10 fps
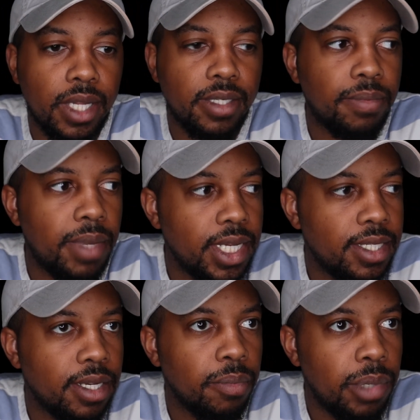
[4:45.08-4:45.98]
It's
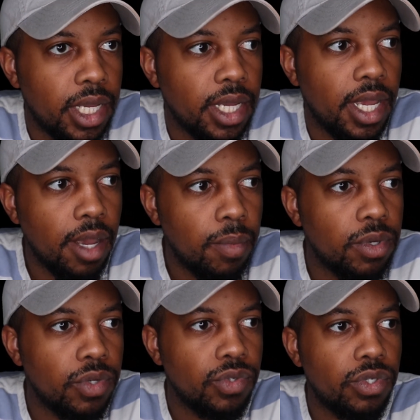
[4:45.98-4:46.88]
amazing being
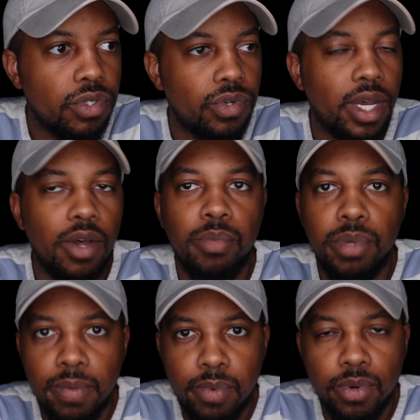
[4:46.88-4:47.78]
able to help
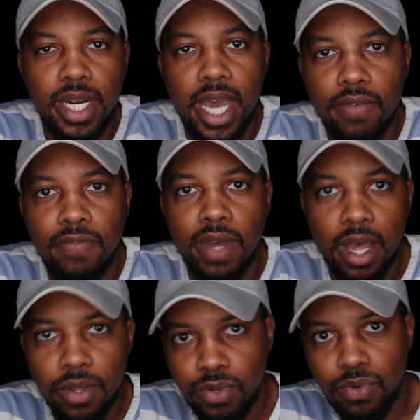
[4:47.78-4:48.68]
people and add
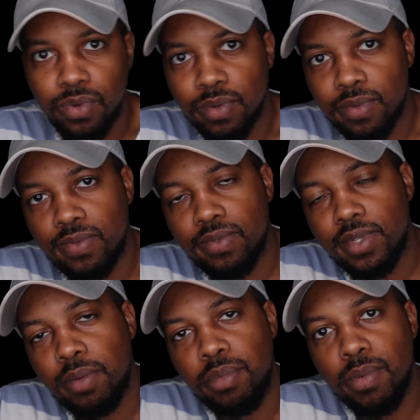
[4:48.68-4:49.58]
value
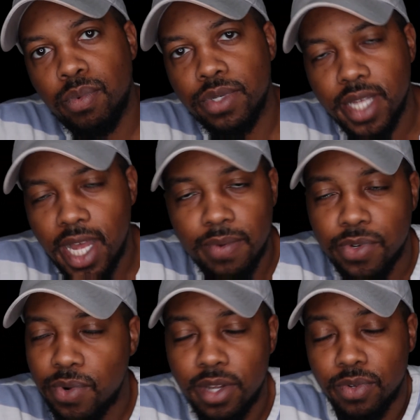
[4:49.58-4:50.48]
in people's
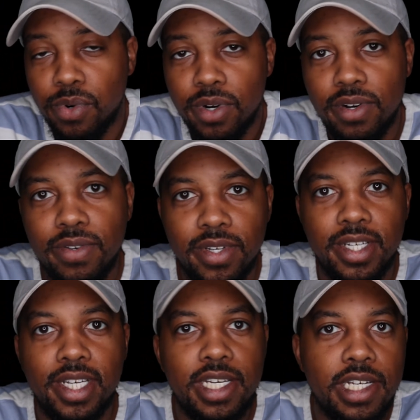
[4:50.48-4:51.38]
lives around the world.
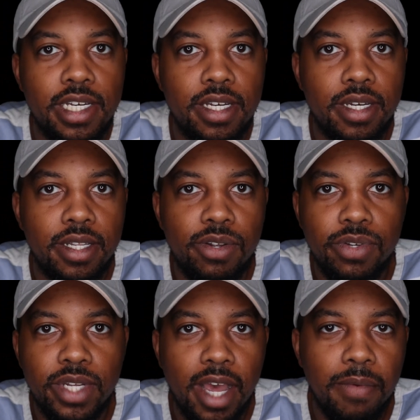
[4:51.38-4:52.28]

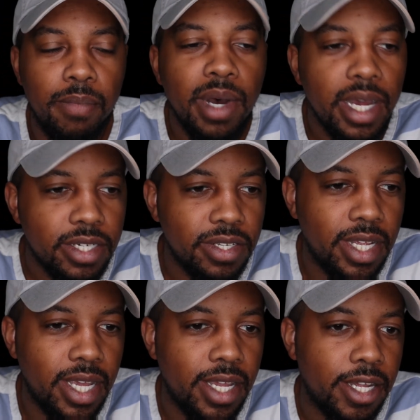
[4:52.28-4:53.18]
There's not much
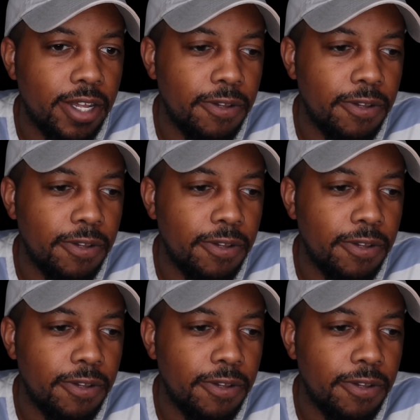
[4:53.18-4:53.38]
that